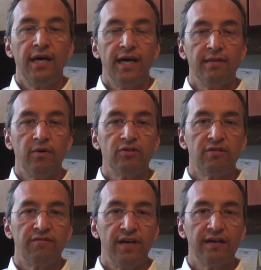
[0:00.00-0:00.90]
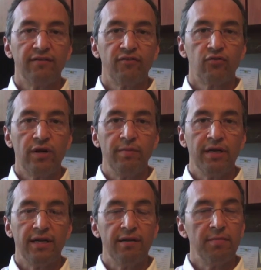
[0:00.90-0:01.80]
and the most effective
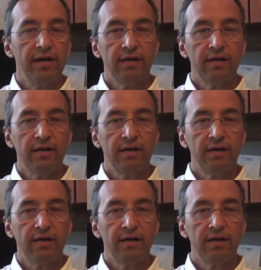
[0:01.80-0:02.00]
treatment in my